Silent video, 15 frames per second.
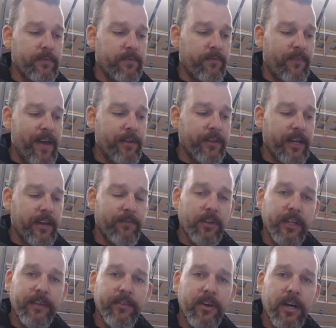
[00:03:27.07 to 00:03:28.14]
found that if
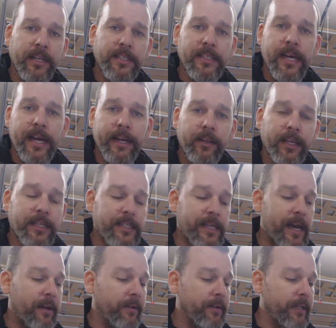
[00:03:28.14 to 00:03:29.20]
you leave it on its side, it leaks
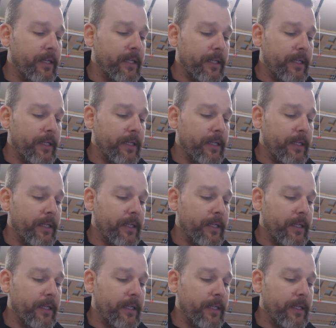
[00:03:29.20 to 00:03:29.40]
out.